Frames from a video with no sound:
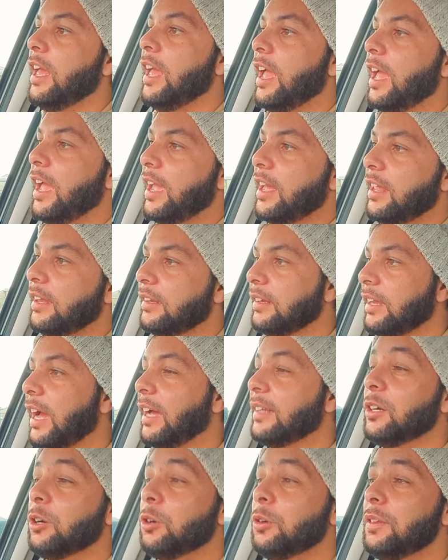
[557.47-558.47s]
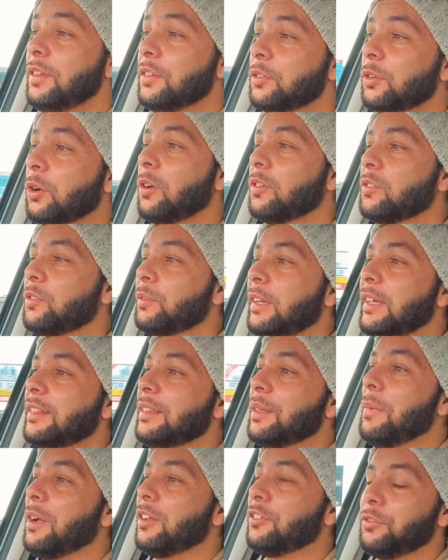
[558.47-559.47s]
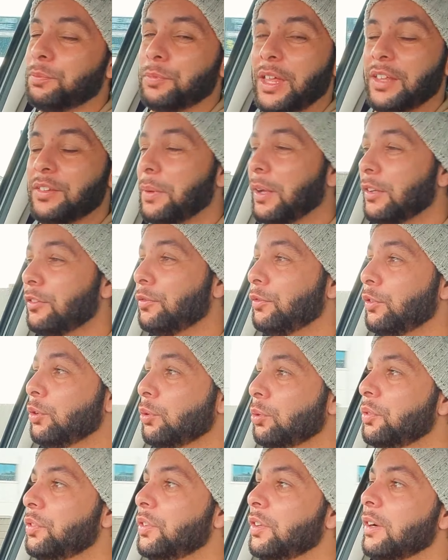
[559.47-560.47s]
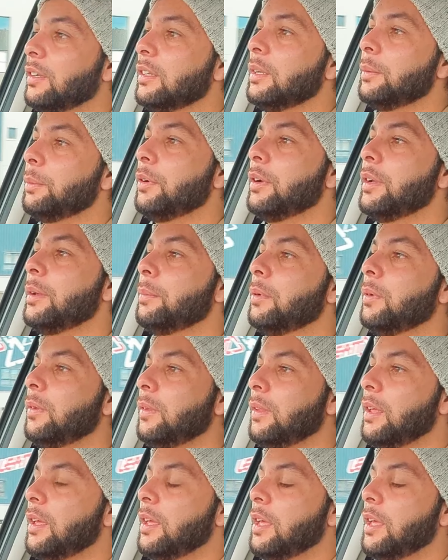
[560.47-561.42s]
and I know these cars don't get as much views here on Liberebil,